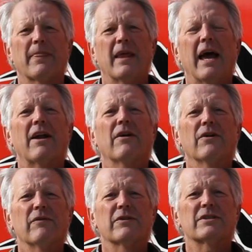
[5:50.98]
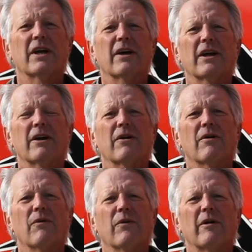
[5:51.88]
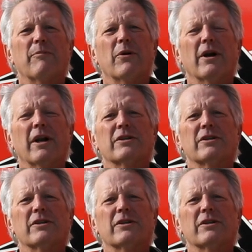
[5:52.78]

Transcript: At our new facility, we have put in a